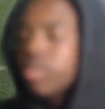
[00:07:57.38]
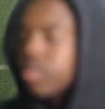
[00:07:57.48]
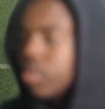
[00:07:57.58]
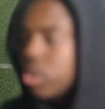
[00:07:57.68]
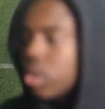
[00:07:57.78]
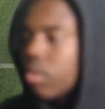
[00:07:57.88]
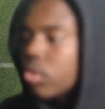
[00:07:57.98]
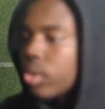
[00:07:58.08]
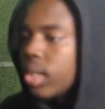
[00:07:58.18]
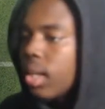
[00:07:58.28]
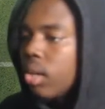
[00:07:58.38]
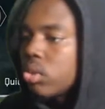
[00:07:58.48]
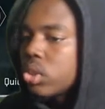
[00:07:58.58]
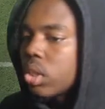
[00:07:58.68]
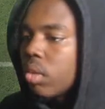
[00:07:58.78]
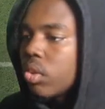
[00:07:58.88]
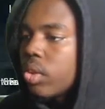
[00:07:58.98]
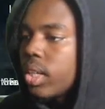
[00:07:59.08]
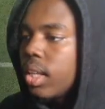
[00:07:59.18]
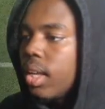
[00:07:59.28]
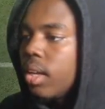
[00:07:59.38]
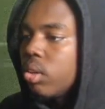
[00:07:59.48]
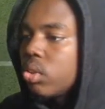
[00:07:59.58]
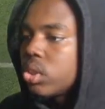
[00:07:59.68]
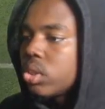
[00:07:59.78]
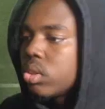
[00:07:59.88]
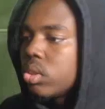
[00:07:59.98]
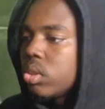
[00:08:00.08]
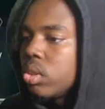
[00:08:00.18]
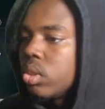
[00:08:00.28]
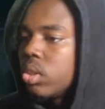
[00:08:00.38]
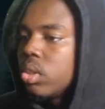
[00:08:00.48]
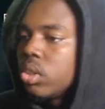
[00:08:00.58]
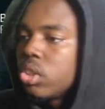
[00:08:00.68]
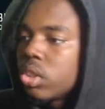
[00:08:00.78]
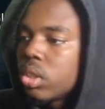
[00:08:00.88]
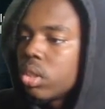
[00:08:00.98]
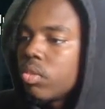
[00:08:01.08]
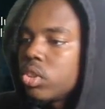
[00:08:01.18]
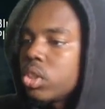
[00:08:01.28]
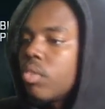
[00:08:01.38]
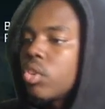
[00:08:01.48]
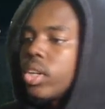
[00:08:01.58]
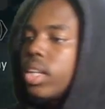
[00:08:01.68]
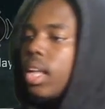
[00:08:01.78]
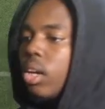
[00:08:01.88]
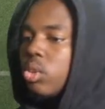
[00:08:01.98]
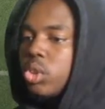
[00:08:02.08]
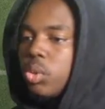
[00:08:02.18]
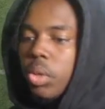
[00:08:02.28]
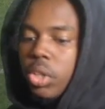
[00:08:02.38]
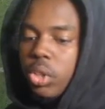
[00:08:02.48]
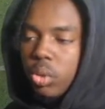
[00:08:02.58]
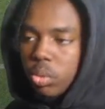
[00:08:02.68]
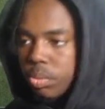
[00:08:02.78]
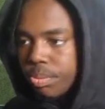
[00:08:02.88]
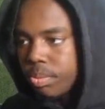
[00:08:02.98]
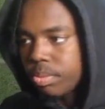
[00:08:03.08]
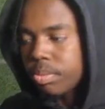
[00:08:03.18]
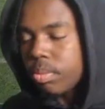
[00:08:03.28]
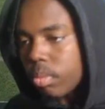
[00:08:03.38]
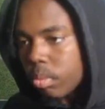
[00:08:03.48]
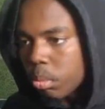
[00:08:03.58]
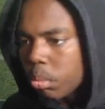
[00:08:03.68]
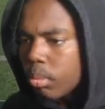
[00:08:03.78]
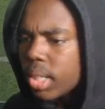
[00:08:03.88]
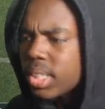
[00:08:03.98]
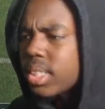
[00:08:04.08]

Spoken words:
Versus cover 3 clouds. Cover 3 clouds. Versus cover 3 clouds, what you want to do, it's the